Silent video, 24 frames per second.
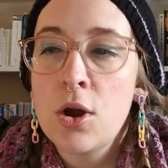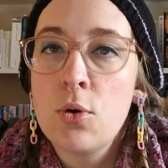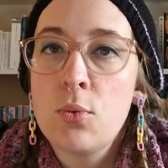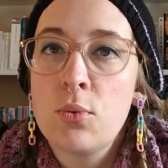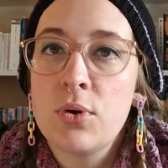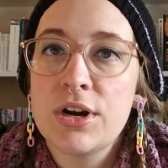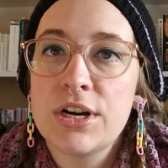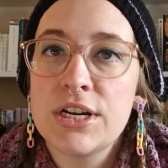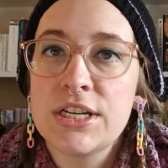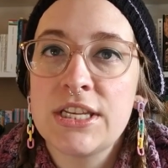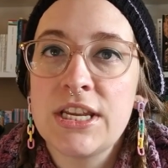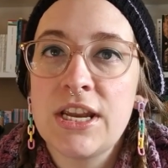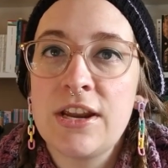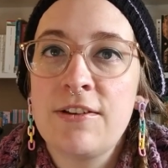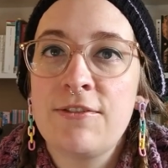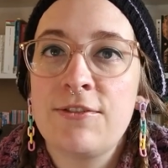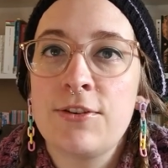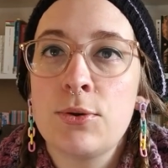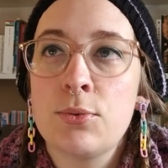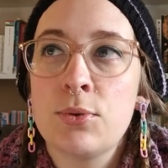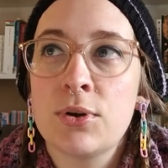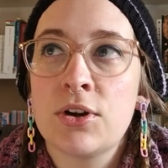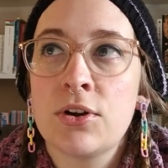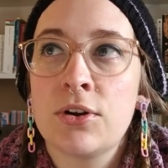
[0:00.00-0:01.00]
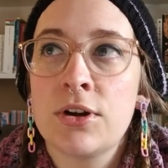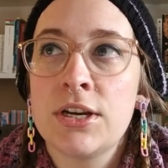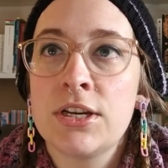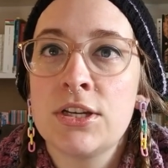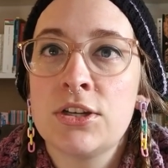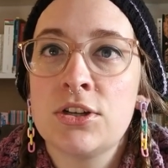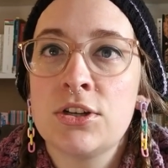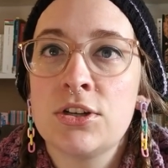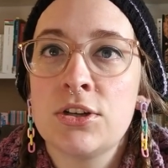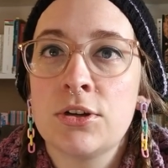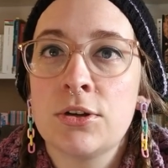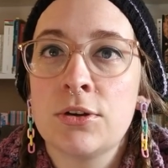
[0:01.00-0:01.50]
Whereas if you were going
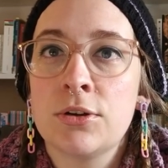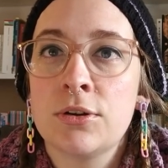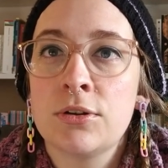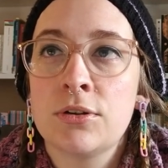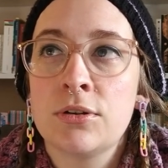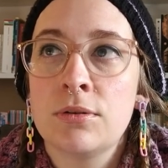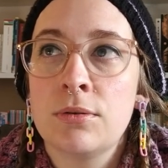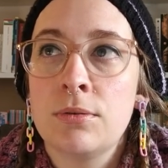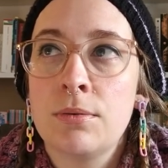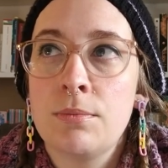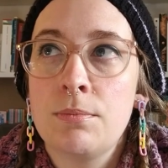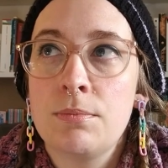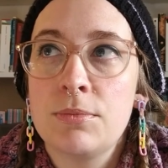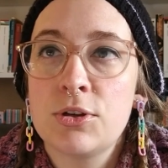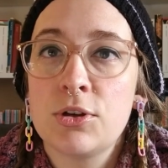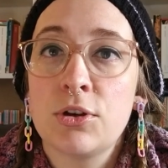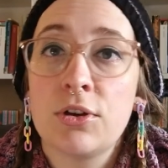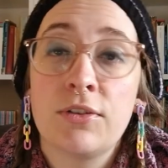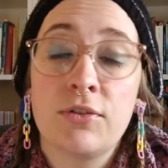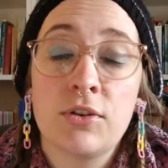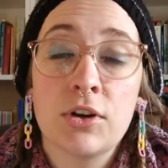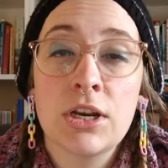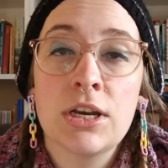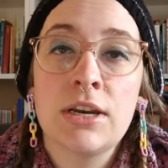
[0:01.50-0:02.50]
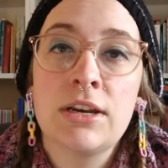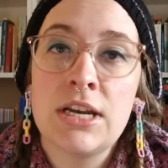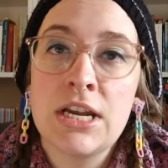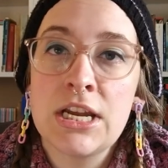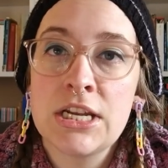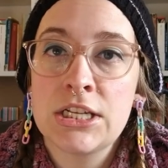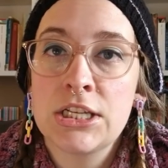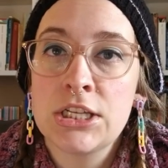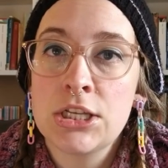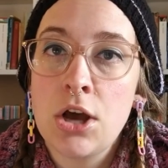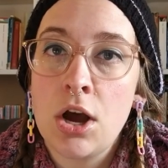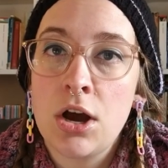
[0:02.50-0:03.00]
to, so if you're going to
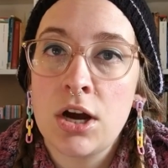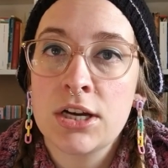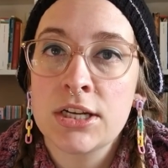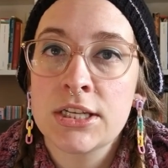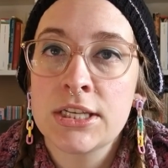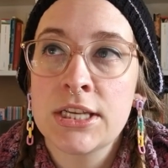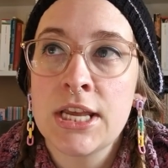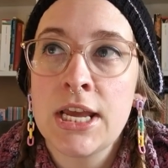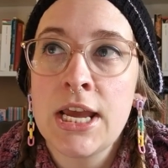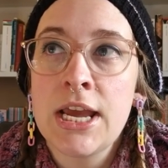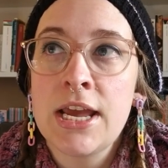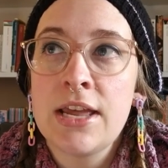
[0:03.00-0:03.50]
knit socks,